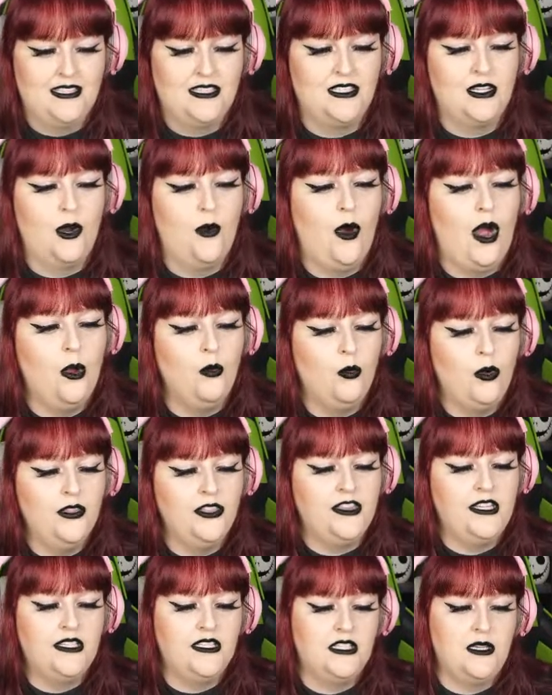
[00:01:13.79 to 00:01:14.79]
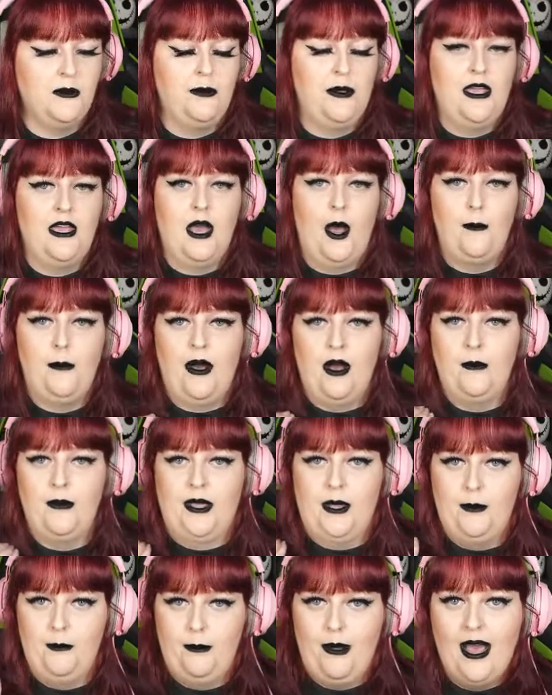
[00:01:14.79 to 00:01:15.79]
So I want this to be a
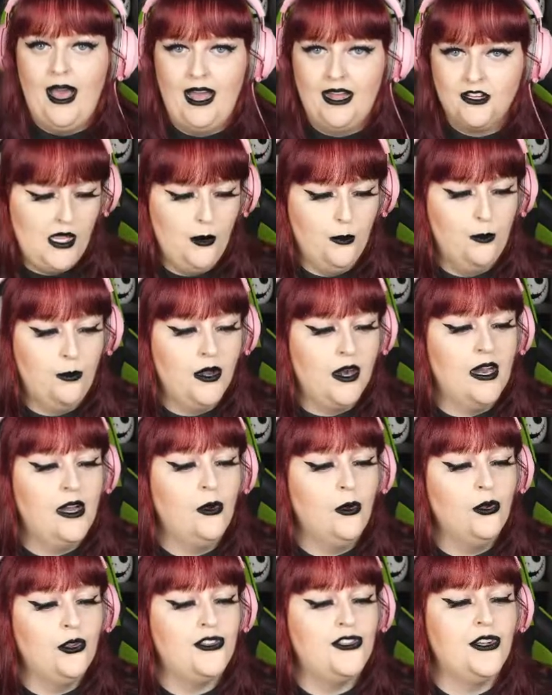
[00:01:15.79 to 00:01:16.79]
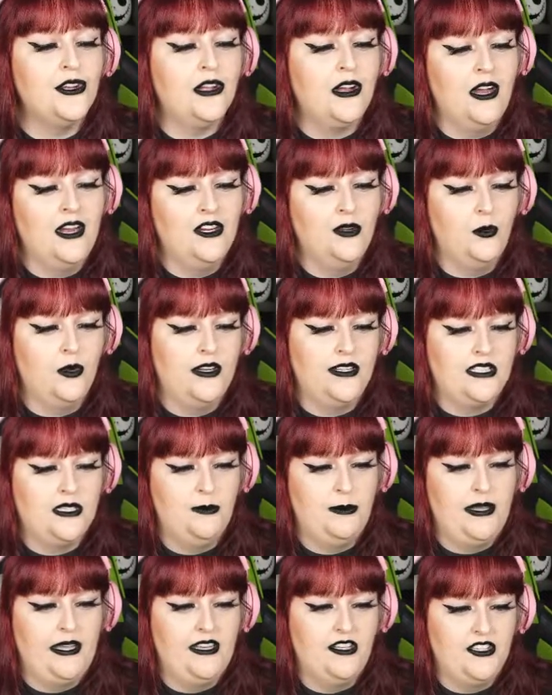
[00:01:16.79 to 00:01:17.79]
pumpkin patch, but I also kind of want it to
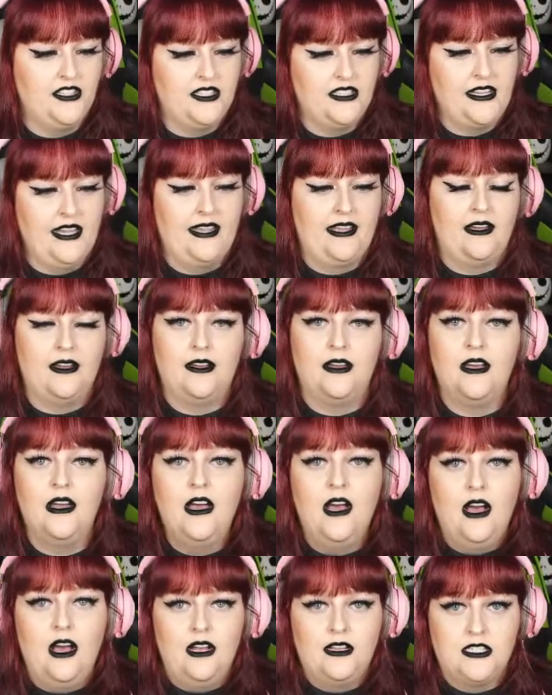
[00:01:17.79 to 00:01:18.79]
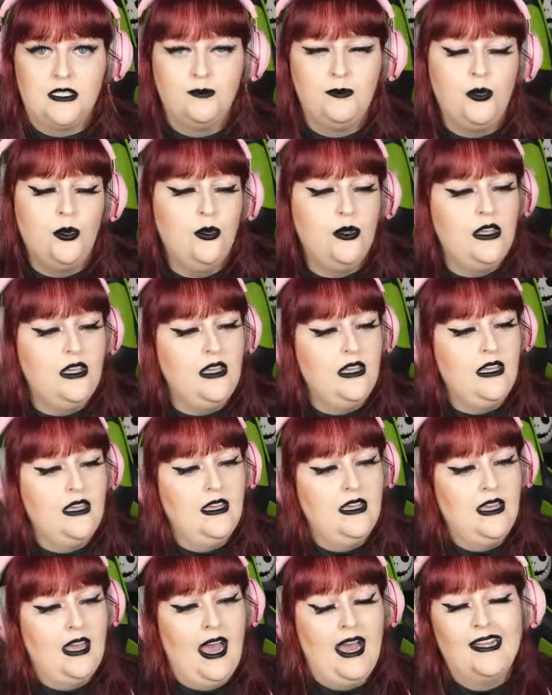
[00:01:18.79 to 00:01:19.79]
be just like a
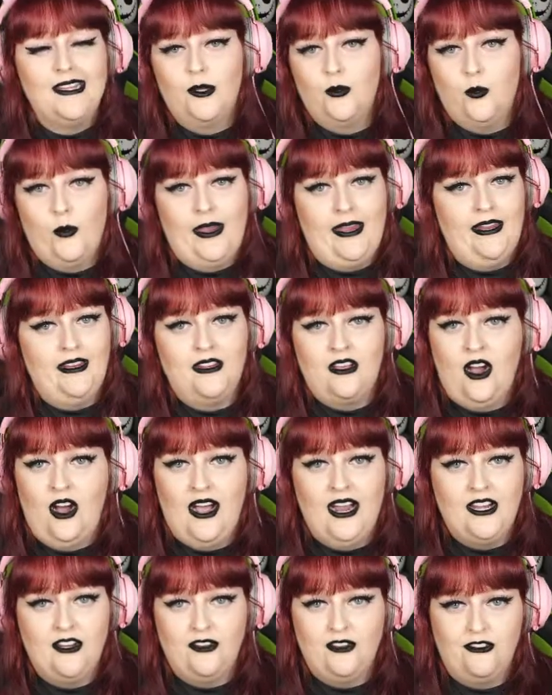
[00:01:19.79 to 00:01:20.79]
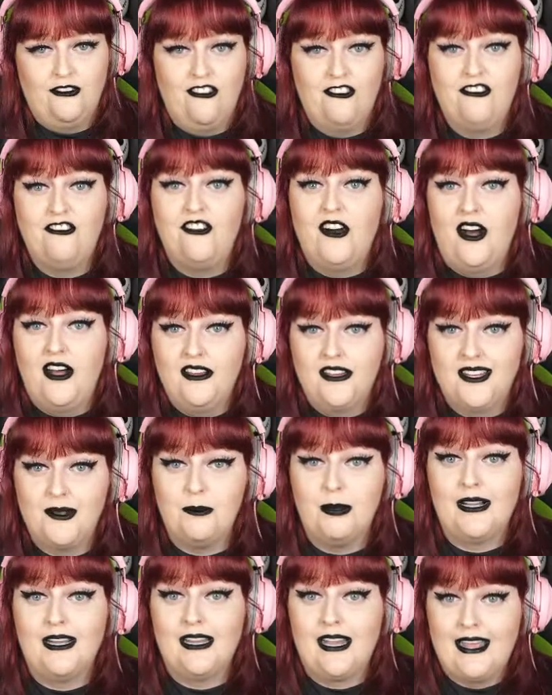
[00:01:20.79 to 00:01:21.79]
spooky Halloween kind of fun
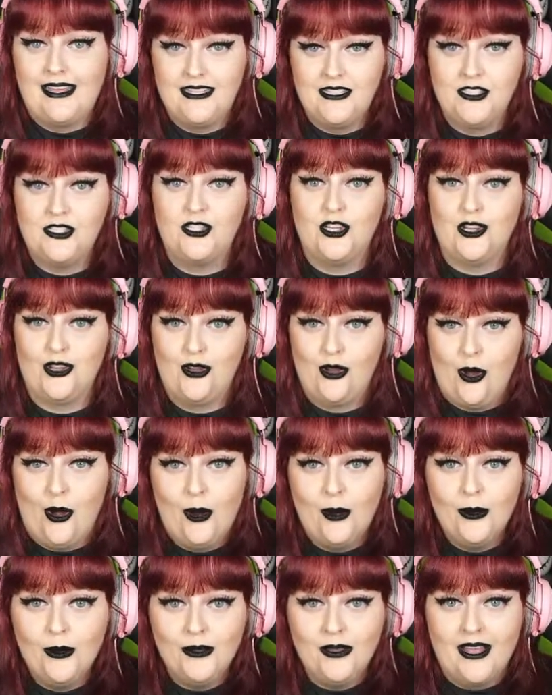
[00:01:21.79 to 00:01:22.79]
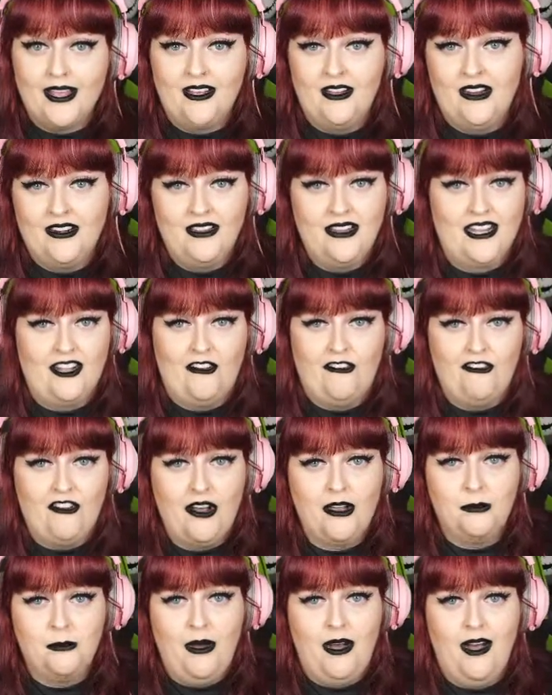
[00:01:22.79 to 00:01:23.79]
place to go, like kind of like a
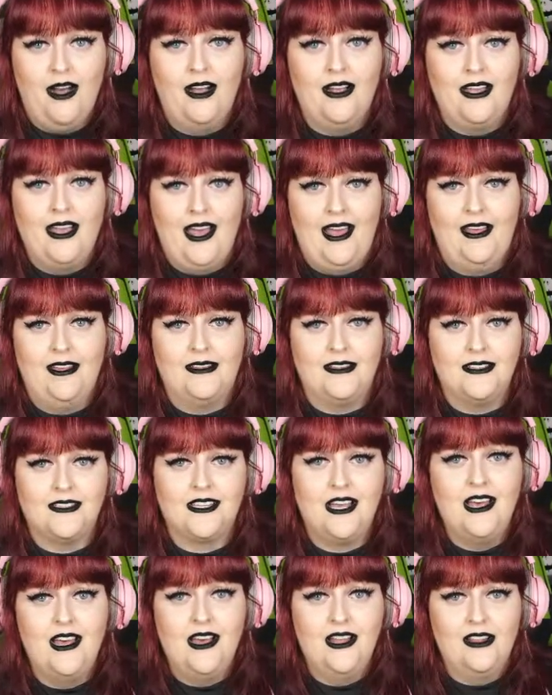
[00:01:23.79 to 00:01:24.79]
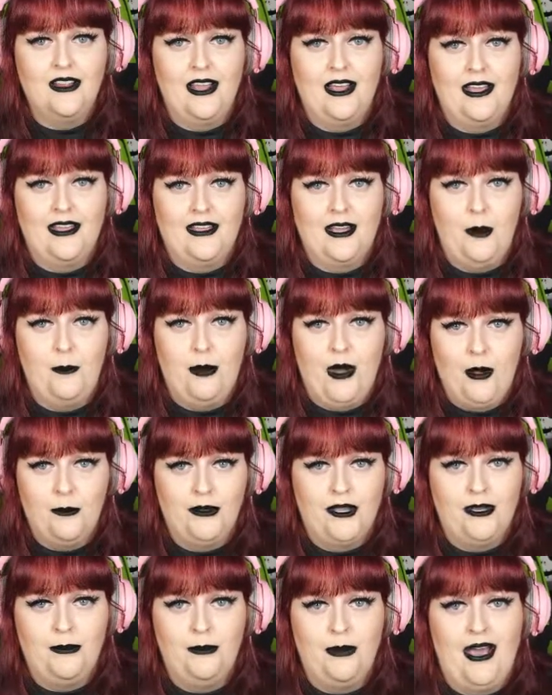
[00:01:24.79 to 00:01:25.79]
fun park and like a
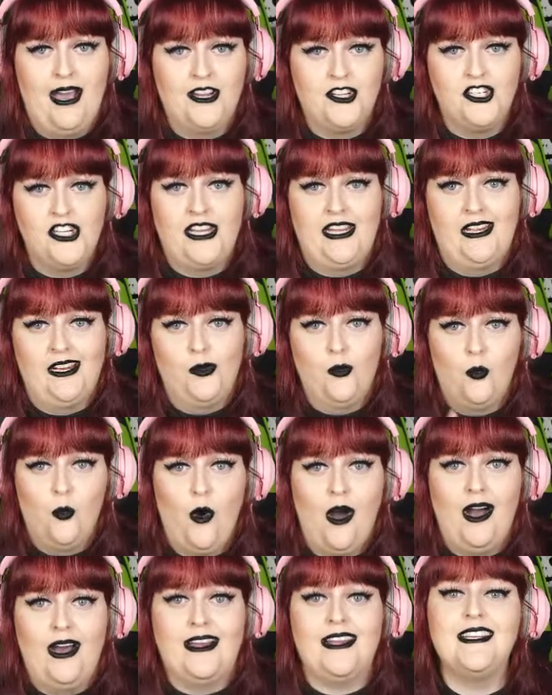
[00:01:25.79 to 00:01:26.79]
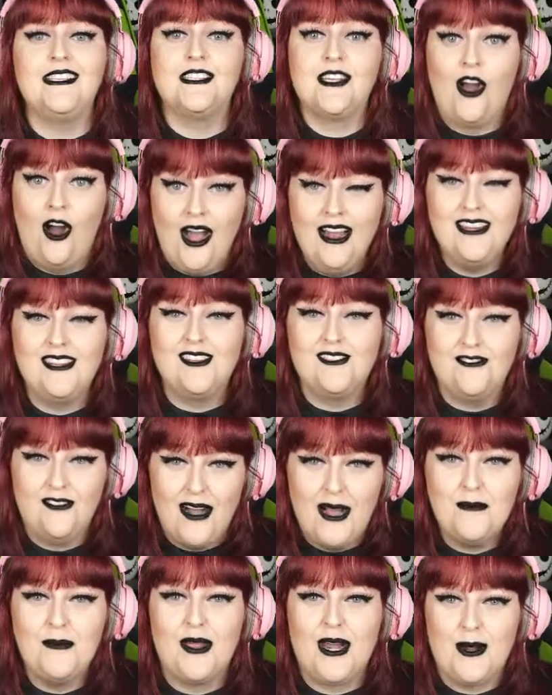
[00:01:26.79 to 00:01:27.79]
pumpkin patch in one is kind of the
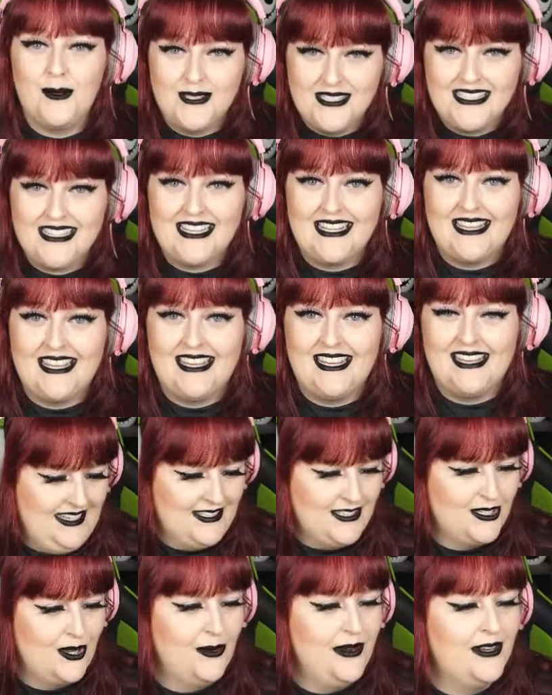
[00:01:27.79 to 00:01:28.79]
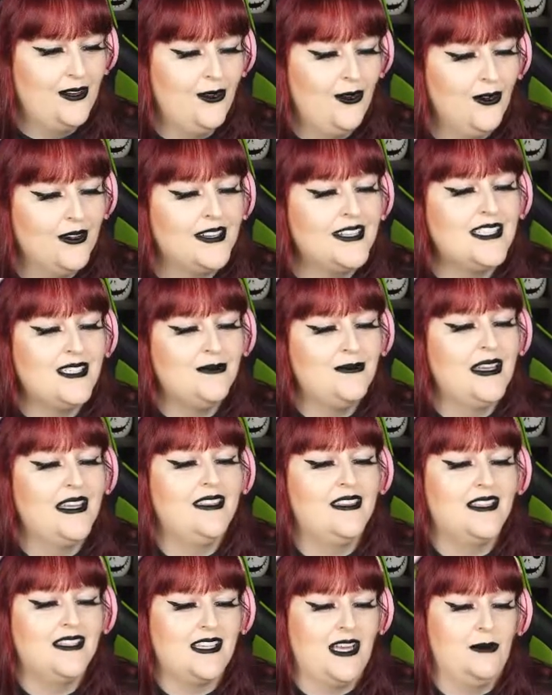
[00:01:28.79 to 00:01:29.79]
vibe that I was thinking. So in order to make
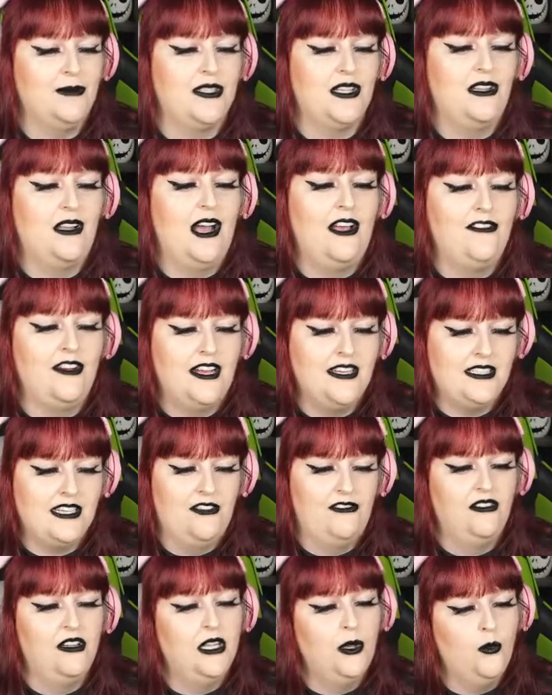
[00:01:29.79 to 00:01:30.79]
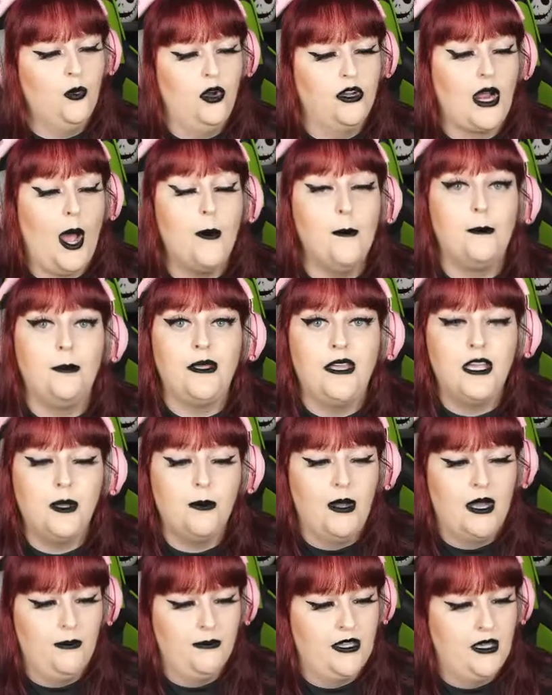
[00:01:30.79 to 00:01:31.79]
this come to life, I definitely want a big
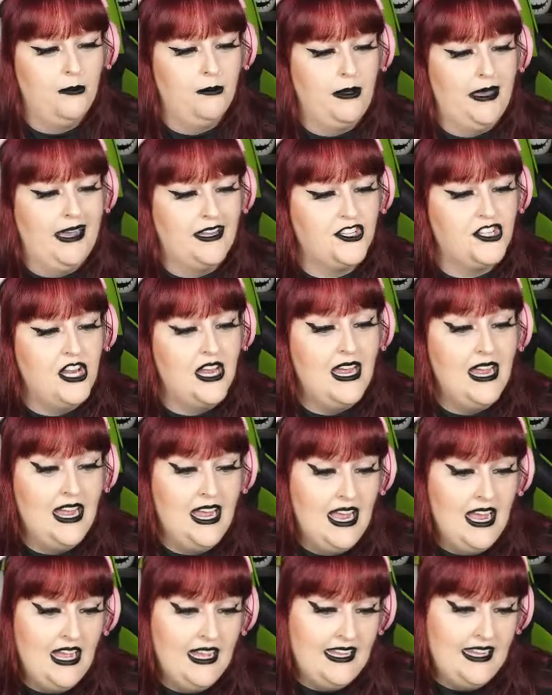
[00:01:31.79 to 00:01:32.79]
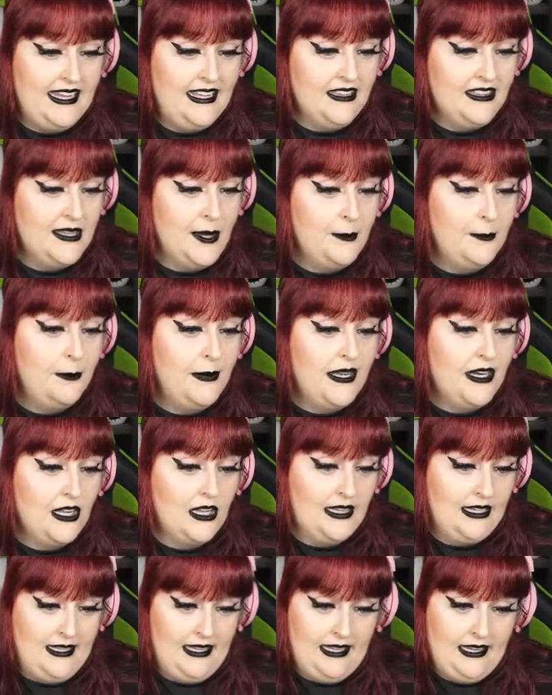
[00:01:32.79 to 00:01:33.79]
pumpkin patch in the middle
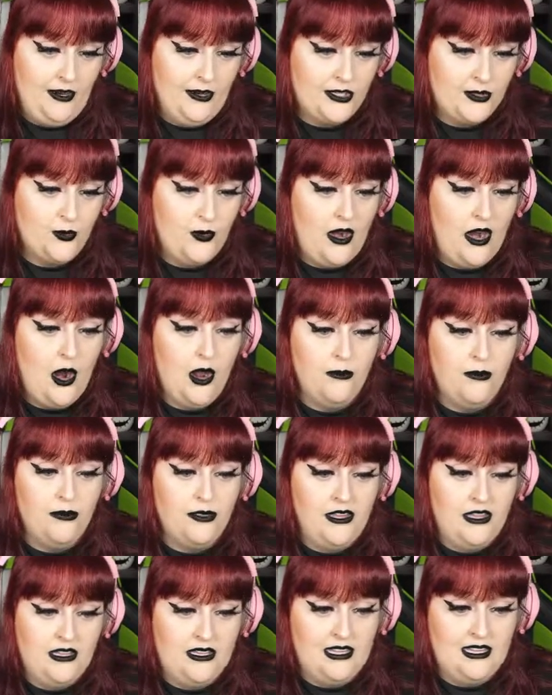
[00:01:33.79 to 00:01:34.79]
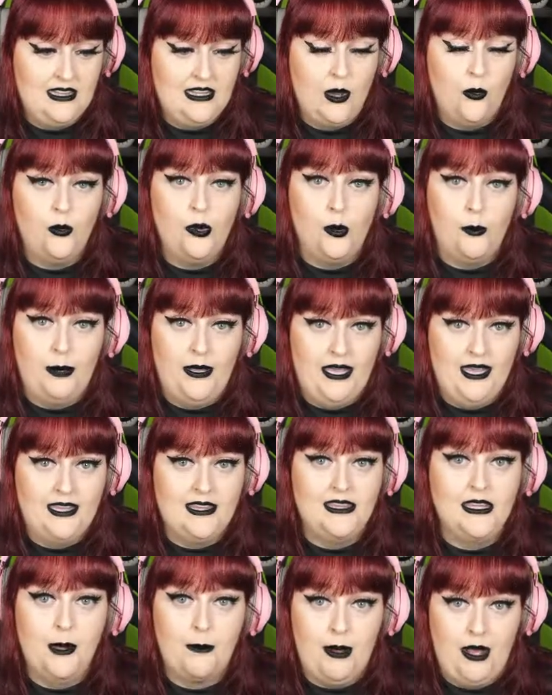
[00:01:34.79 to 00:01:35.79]
here is where I'm thinking that we'll pick
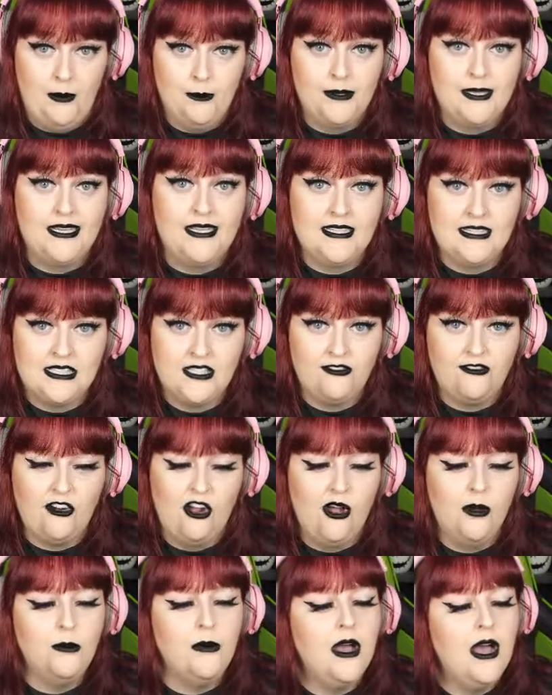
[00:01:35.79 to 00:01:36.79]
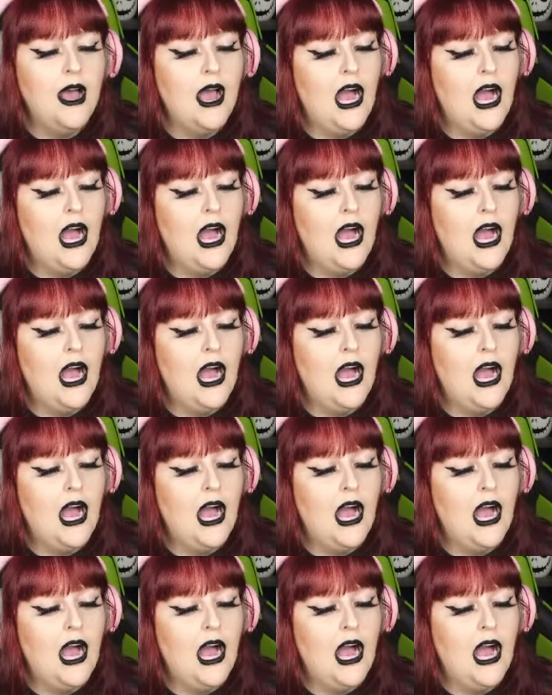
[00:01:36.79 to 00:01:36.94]
the pumpkins from.